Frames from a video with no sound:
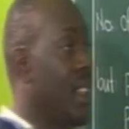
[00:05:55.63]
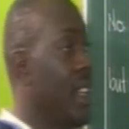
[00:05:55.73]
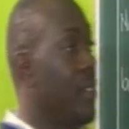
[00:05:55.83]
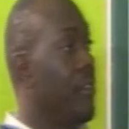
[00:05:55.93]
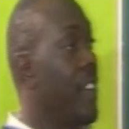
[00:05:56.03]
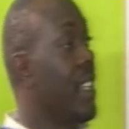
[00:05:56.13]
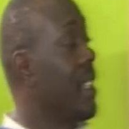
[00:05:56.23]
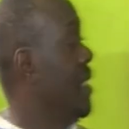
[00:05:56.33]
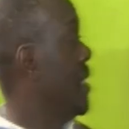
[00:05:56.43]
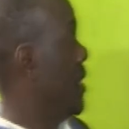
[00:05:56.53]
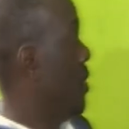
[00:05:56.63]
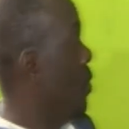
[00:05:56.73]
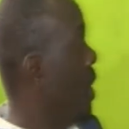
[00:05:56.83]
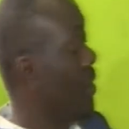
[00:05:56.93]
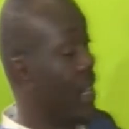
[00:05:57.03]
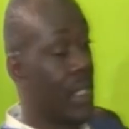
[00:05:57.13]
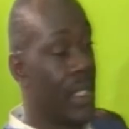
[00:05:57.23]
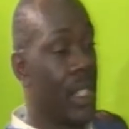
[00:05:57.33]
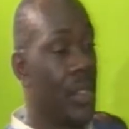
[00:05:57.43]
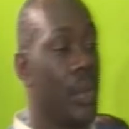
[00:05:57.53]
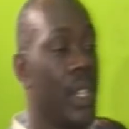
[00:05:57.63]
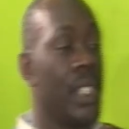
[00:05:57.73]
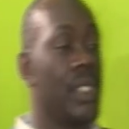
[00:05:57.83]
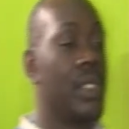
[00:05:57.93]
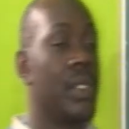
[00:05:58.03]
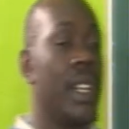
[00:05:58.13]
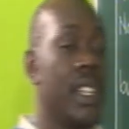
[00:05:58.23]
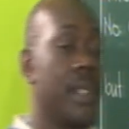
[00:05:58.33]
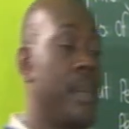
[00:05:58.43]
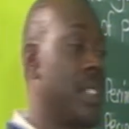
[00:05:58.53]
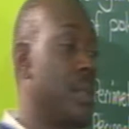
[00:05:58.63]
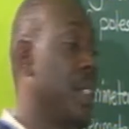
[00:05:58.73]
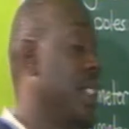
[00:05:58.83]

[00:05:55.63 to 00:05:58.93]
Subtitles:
Then finally, one can say 2 into length plus